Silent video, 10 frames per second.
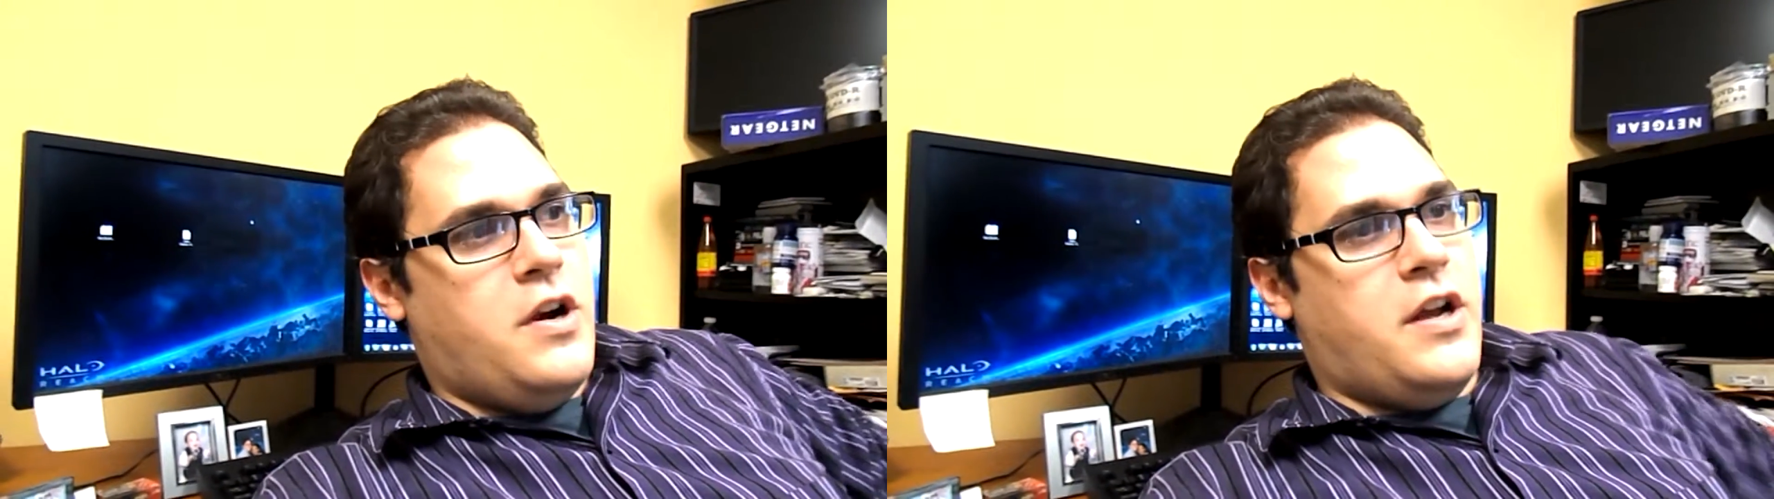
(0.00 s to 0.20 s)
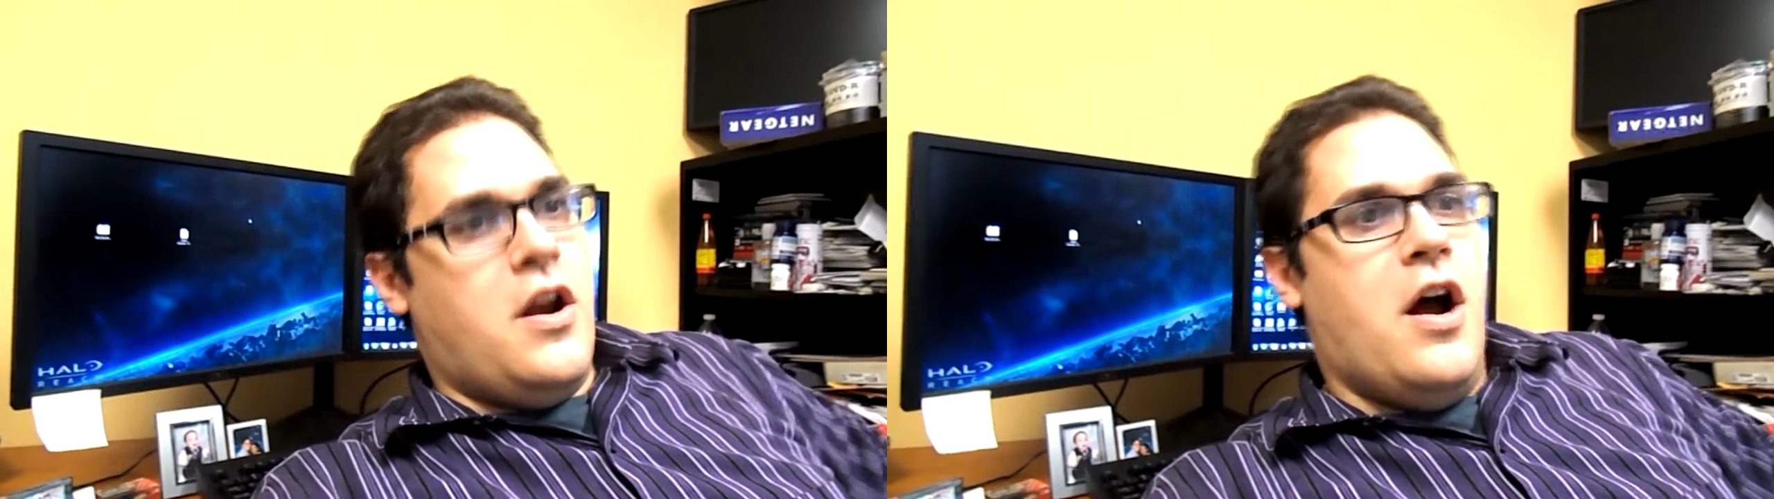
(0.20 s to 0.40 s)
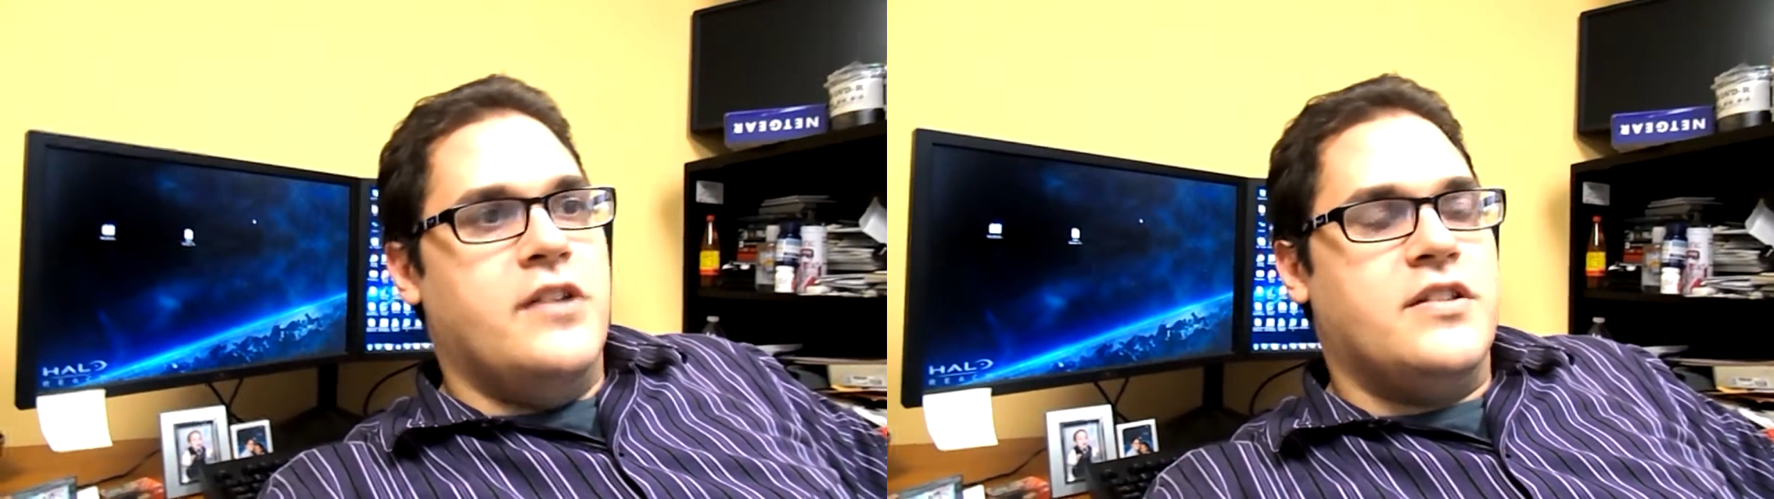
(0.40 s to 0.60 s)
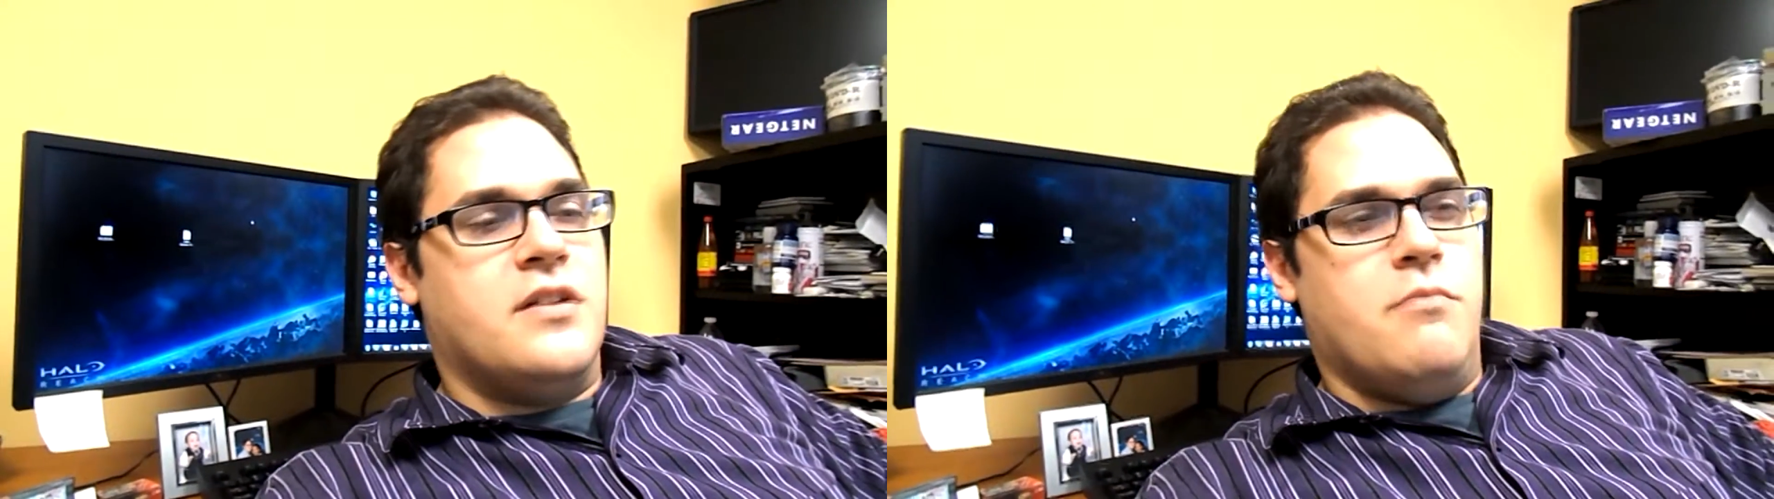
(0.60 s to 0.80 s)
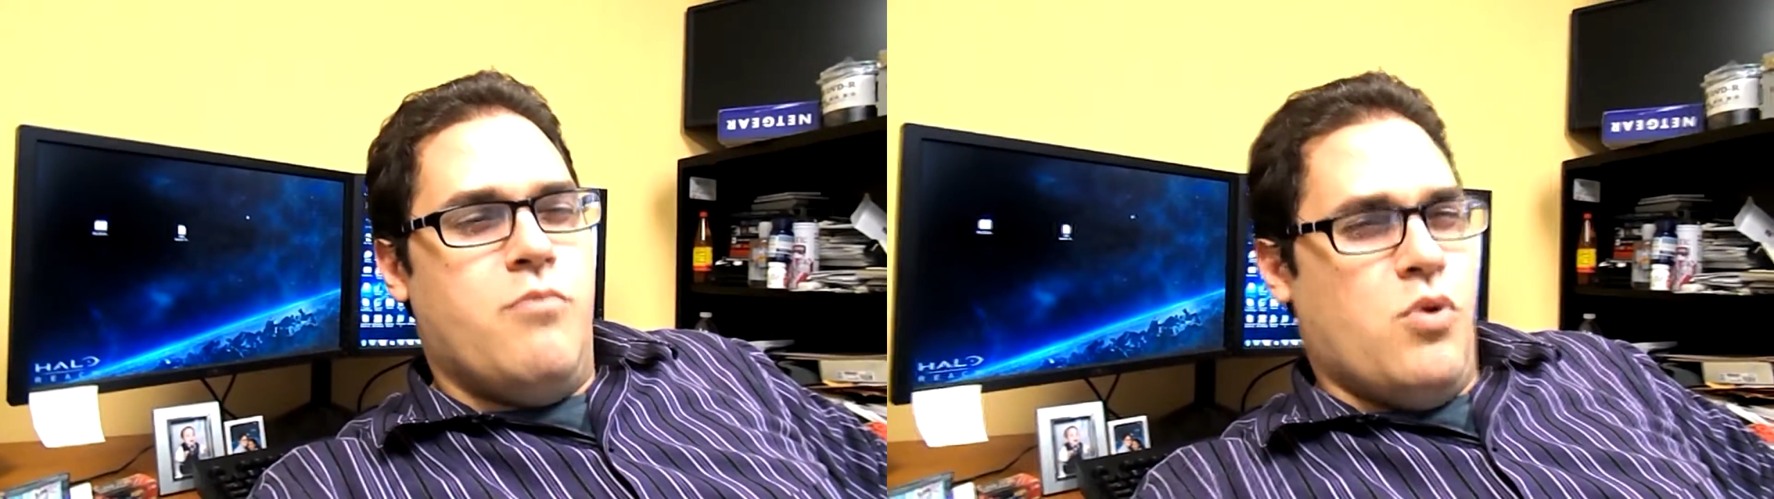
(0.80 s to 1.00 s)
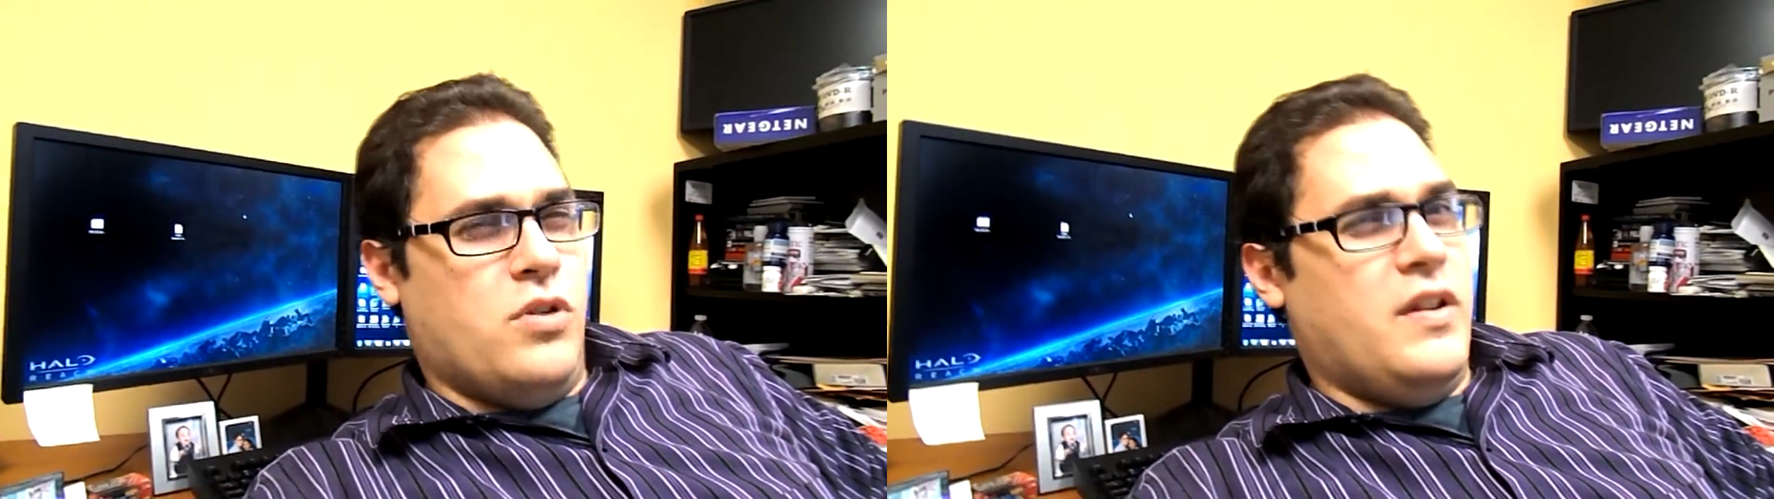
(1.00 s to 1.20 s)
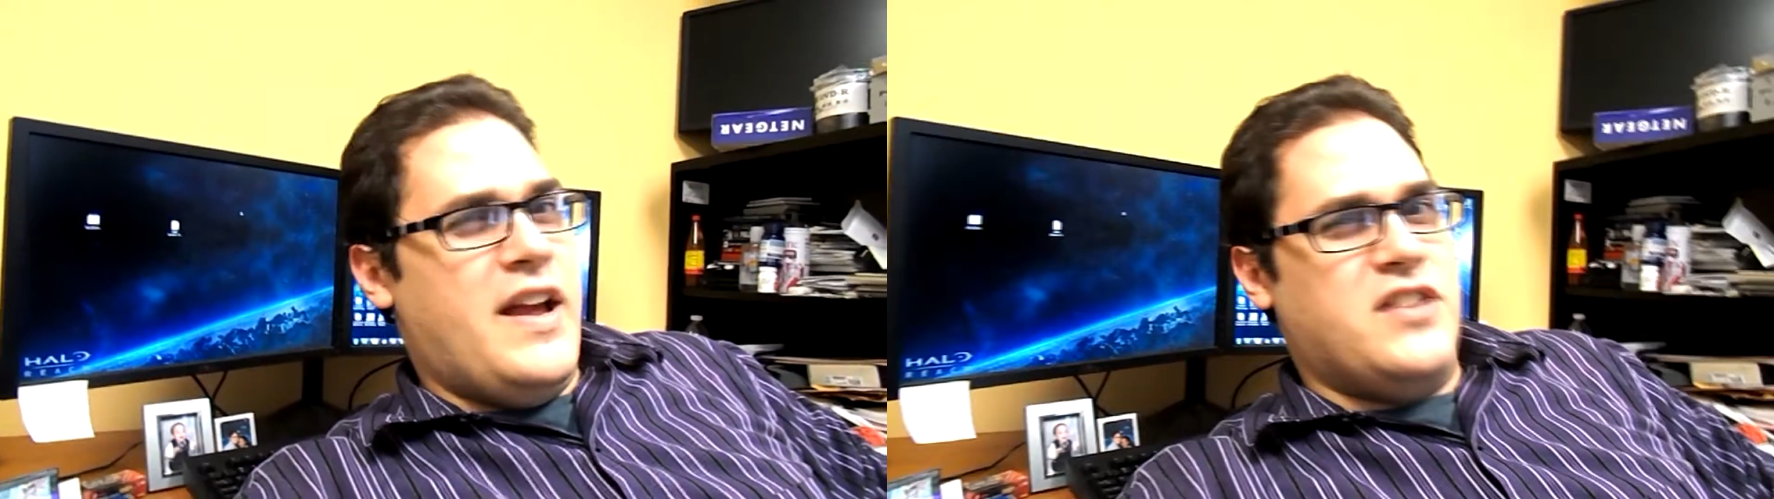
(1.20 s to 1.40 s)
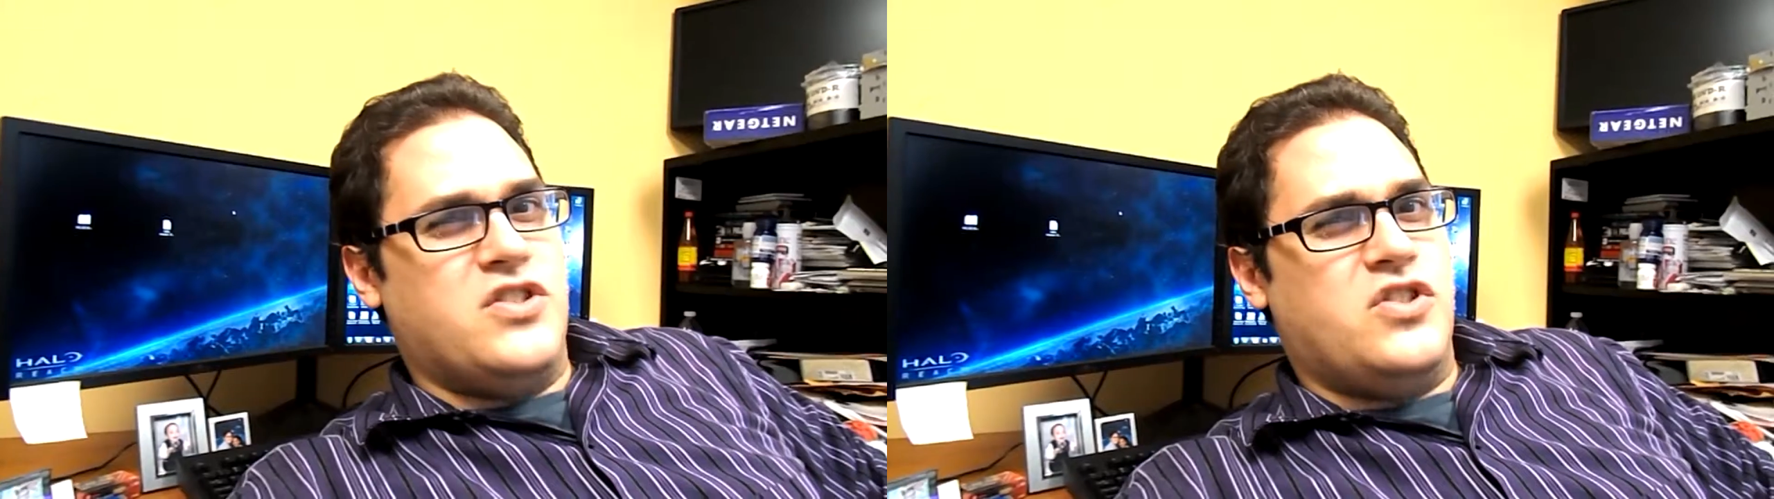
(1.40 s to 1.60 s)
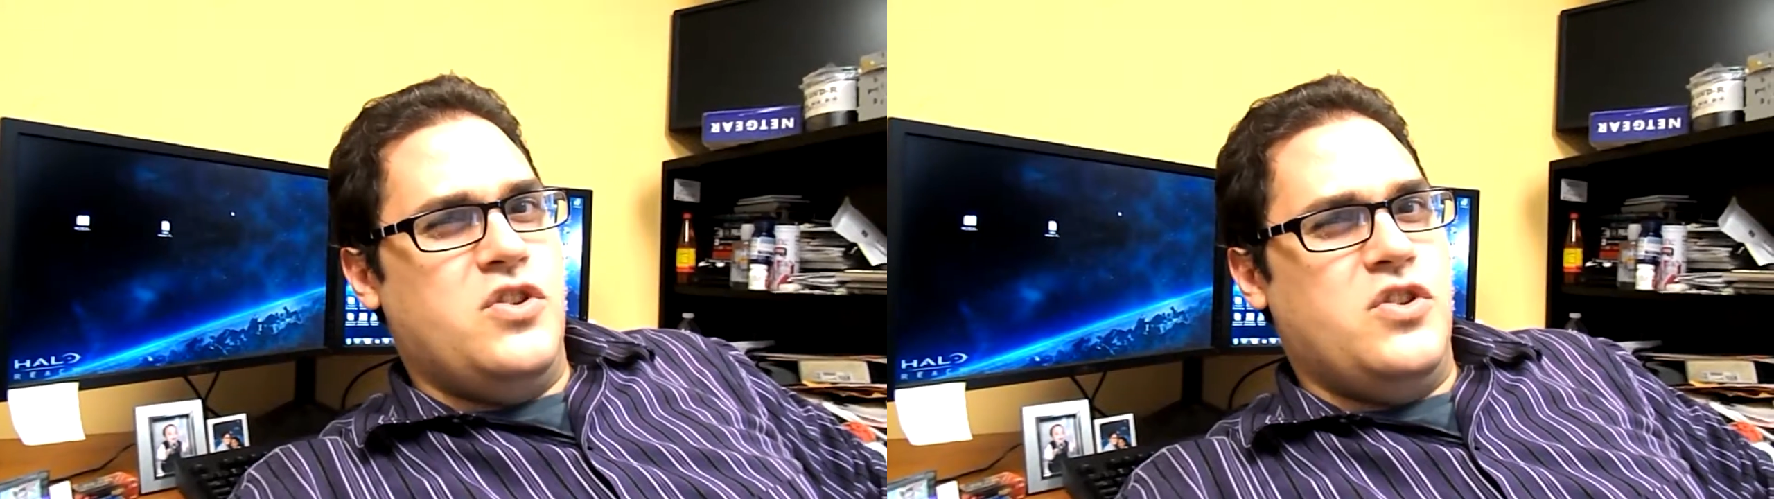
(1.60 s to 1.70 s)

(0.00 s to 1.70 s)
working on some Borderlands